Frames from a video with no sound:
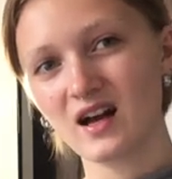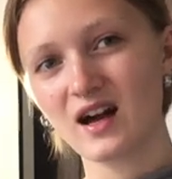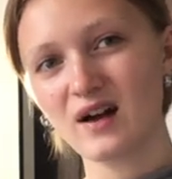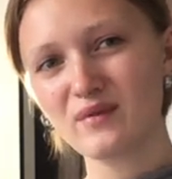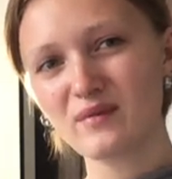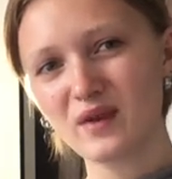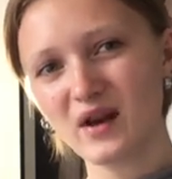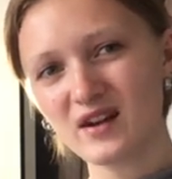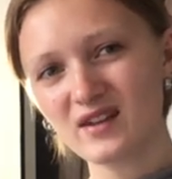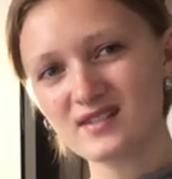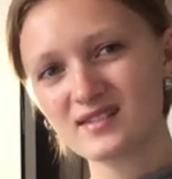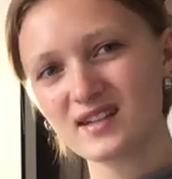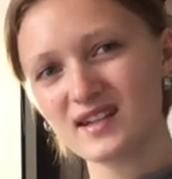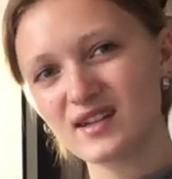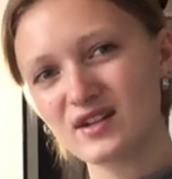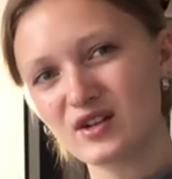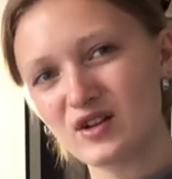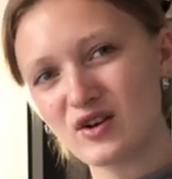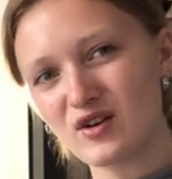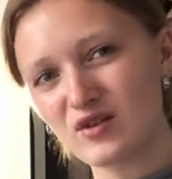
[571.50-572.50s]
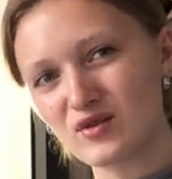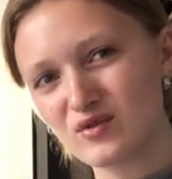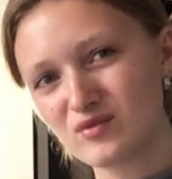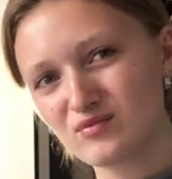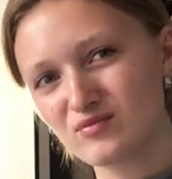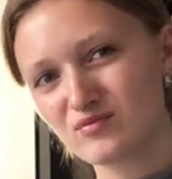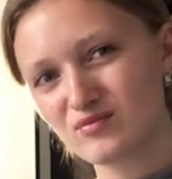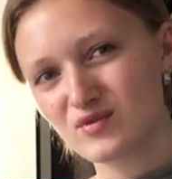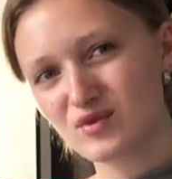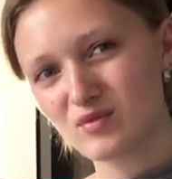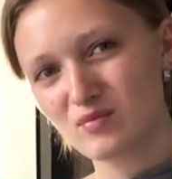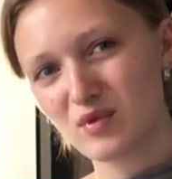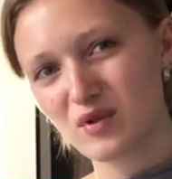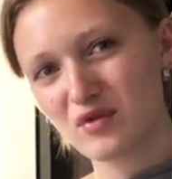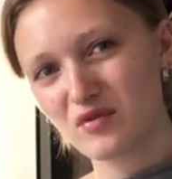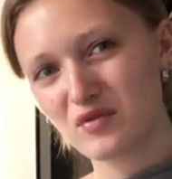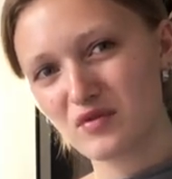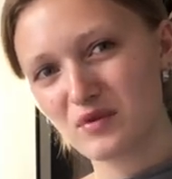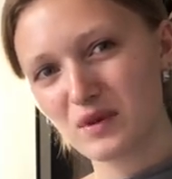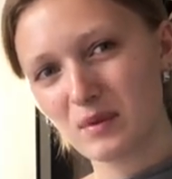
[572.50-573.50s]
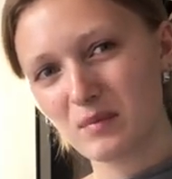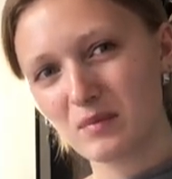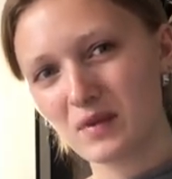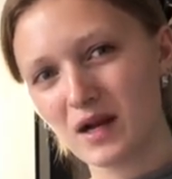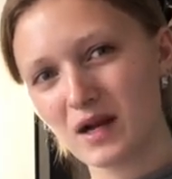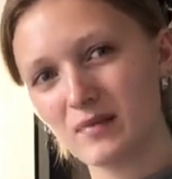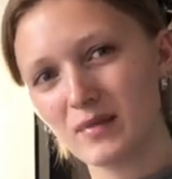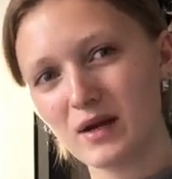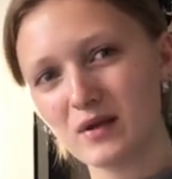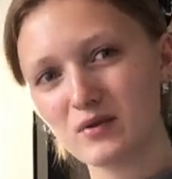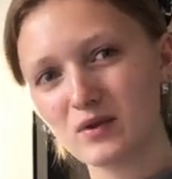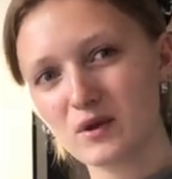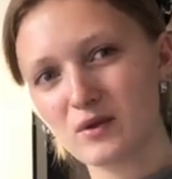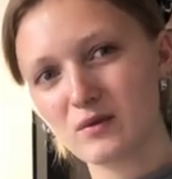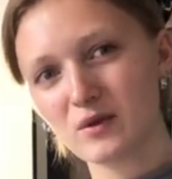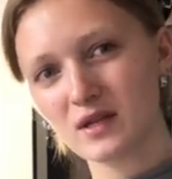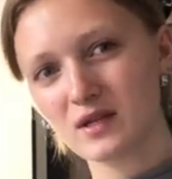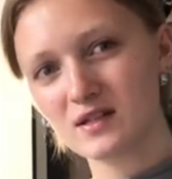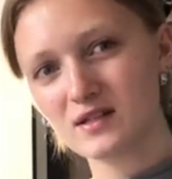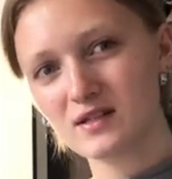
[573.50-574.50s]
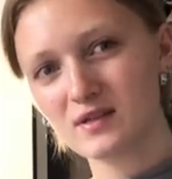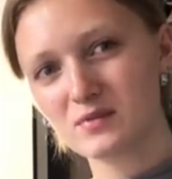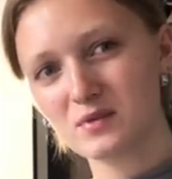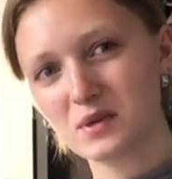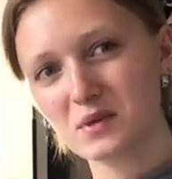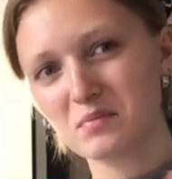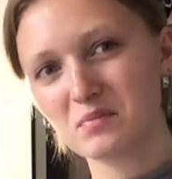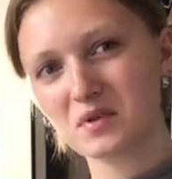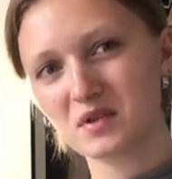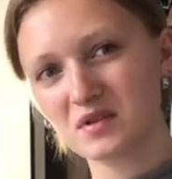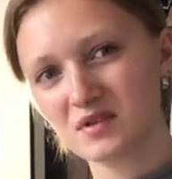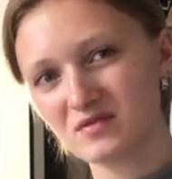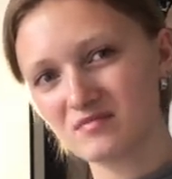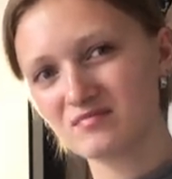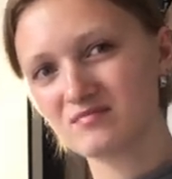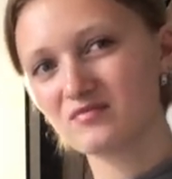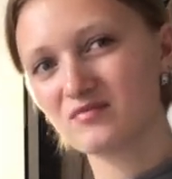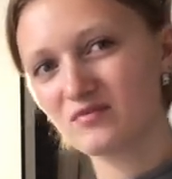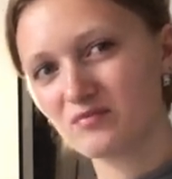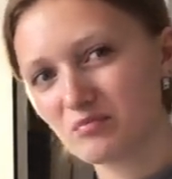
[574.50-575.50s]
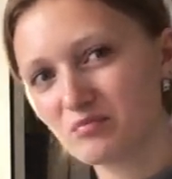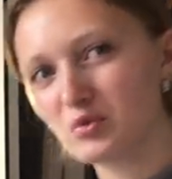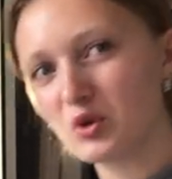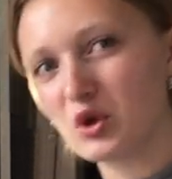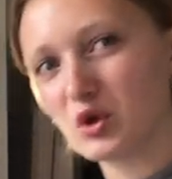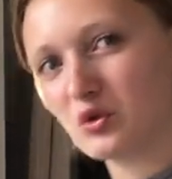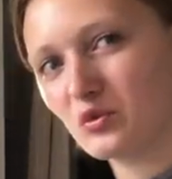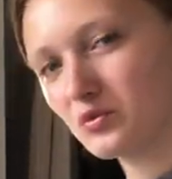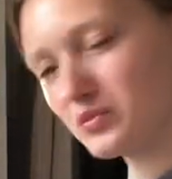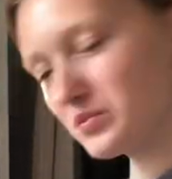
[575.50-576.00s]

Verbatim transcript: I'm gonna say no to both of them. I might regret this one, but no.